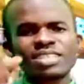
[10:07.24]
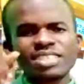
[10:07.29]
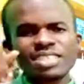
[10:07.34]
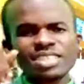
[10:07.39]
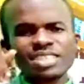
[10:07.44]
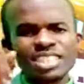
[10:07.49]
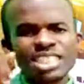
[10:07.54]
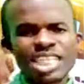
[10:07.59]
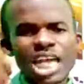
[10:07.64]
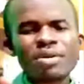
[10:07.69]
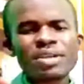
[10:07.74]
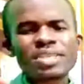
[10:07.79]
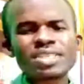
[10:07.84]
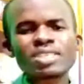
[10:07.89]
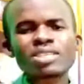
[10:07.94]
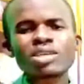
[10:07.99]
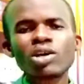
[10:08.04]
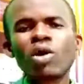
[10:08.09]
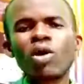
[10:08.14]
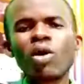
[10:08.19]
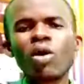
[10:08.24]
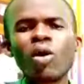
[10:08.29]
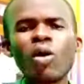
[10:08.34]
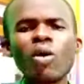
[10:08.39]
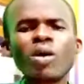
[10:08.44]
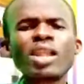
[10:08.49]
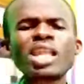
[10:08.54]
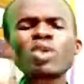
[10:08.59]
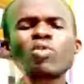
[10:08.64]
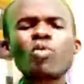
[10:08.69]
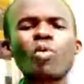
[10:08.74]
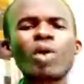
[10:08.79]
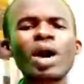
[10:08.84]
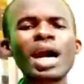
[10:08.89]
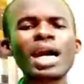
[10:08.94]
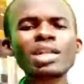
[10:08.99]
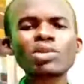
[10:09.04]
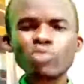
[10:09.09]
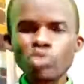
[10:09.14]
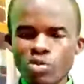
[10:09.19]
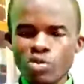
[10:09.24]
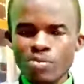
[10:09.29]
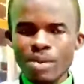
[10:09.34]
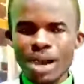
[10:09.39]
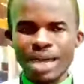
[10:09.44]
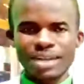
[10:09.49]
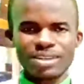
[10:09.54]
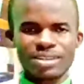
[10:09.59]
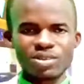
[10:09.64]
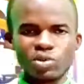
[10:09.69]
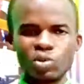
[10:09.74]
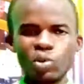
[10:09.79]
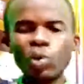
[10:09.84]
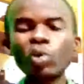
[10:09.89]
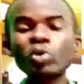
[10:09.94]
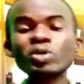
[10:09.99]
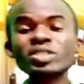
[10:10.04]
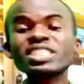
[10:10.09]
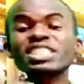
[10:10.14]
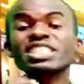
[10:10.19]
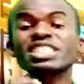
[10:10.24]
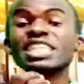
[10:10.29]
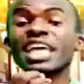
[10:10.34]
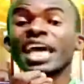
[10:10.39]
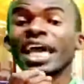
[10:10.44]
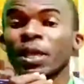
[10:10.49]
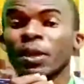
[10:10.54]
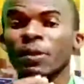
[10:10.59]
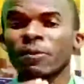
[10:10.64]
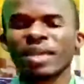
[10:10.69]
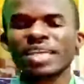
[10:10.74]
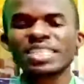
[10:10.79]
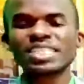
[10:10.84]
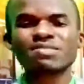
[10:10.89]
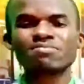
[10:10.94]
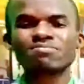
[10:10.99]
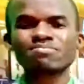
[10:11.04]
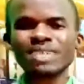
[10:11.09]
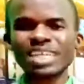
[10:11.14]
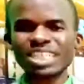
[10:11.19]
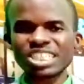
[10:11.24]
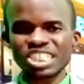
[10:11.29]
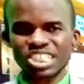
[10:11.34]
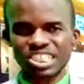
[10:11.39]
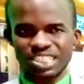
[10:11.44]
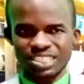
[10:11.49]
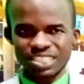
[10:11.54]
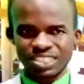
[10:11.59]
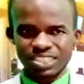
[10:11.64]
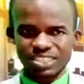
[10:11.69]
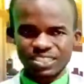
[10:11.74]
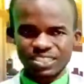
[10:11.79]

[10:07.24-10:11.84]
there is only one woman whose name is mentioned.